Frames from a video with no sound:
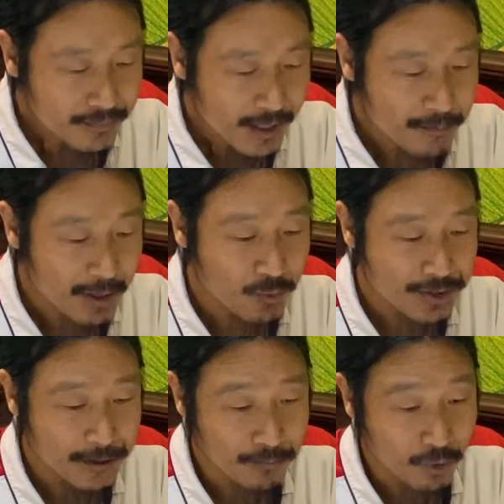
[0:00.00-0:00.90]
But with
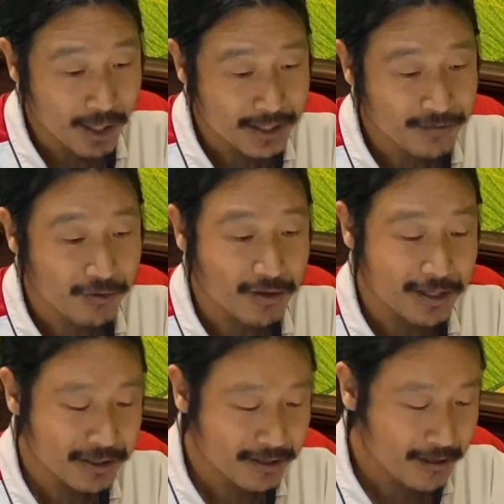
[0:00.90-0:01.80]
the price for
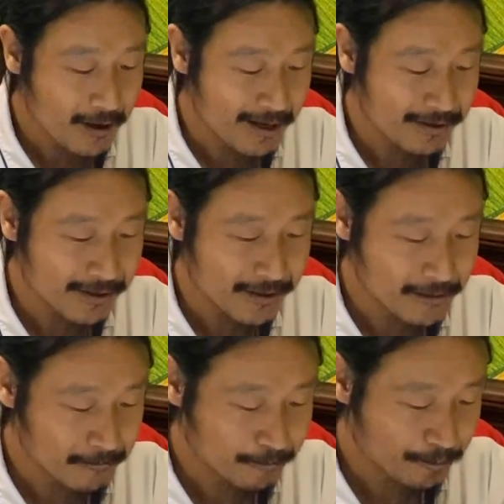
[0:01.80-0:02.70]
this and
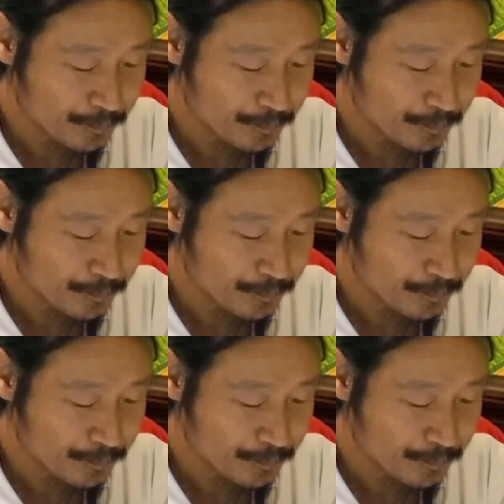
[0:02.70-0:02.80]
the